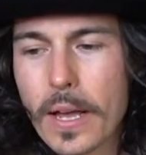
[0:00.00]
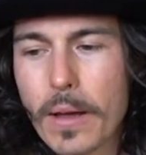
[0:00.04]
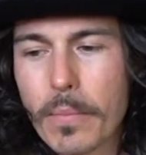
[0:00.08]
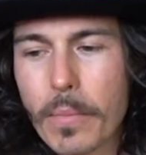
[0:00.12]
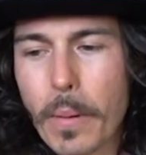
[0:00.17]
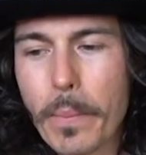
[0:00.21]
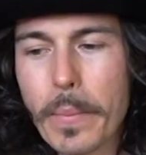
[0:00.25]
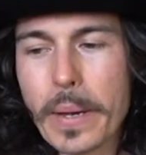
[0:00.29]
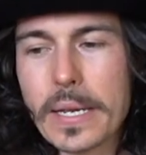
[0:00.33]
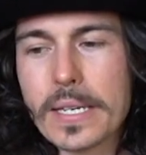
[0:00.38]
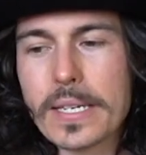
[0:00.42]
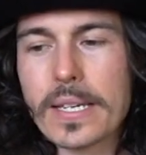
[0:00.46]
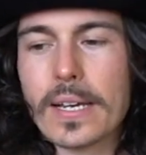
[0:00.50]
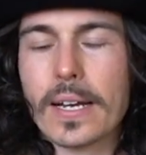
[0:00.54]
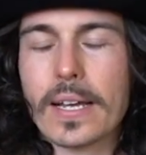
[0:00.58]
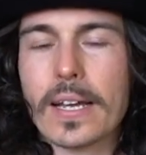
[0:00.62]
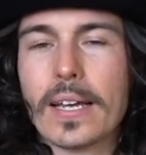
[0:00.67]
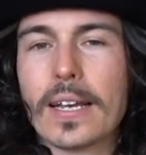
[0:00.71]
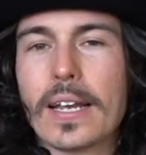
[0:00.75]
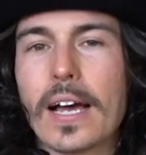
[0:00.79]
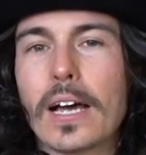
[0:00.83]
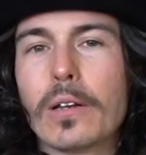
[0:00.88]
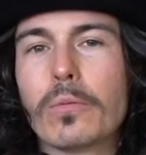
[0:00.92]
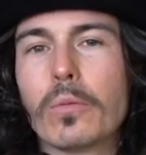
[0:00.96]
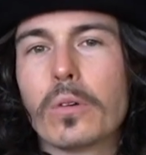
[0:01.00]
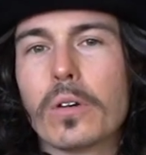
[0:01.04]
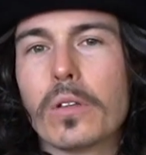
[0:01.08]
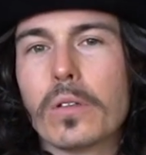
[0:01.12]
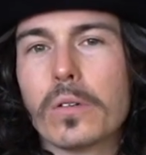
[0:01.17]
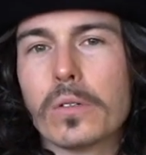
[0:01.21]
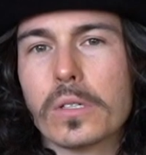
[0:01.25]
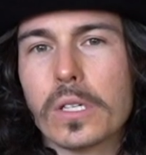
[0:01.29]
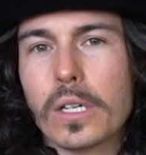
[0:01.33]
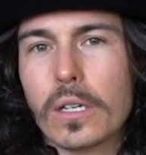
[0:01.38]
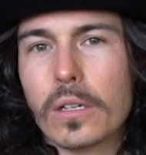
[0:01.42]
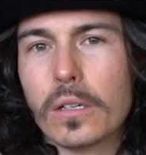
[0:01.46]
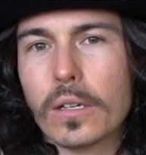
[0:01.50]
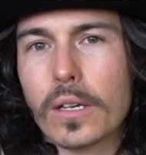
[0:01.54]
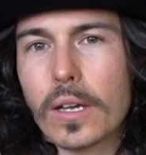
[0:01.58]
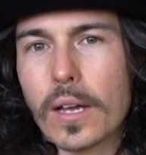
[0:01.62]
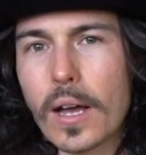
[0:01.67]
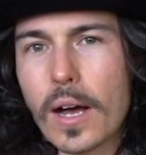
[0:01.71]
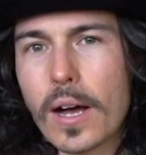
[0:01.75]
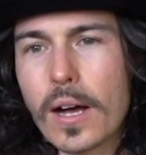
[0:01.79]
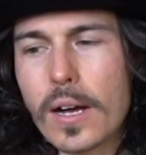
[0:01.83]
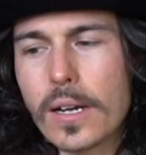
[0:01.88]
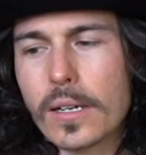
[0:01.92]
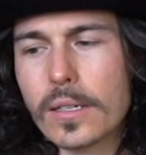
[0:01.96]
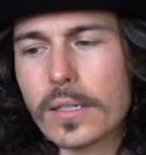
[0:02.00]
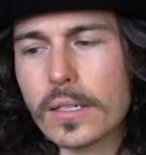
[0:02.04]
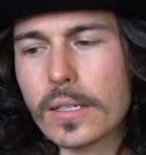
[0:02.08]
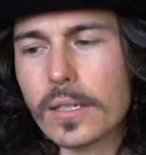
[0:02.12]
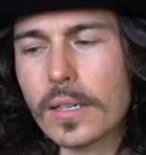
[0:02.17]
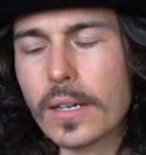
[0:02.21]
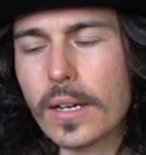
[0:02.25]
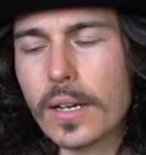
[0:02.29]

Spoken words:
But basically it had one of those little guard,